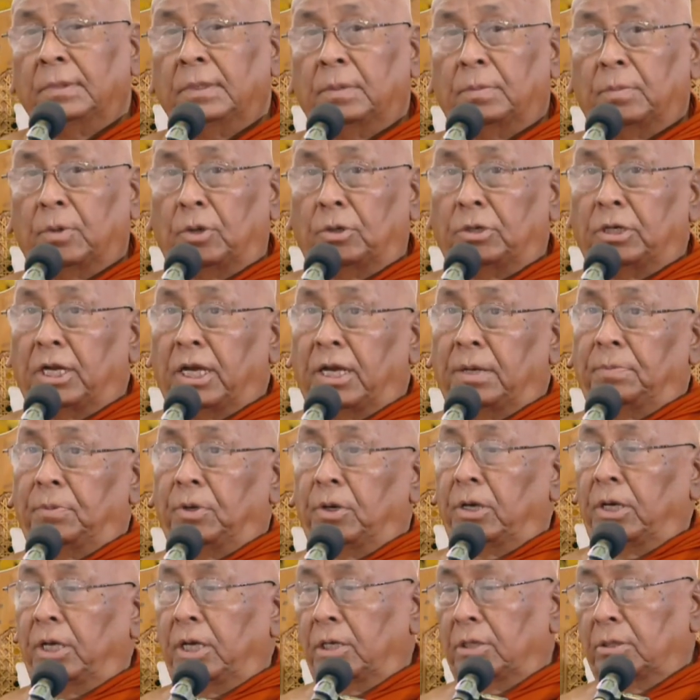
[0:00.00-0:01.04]
Boda
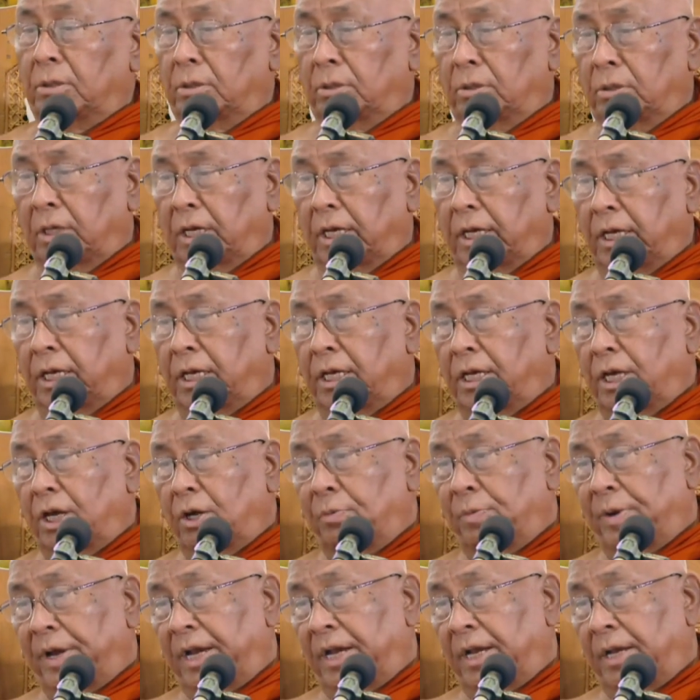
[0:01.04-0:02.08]
bioli kolong e
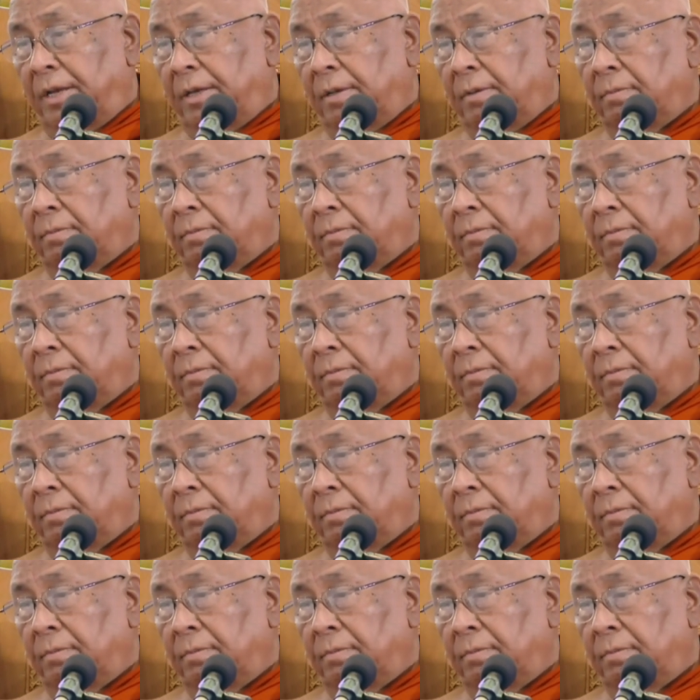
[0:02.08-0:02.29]
yawme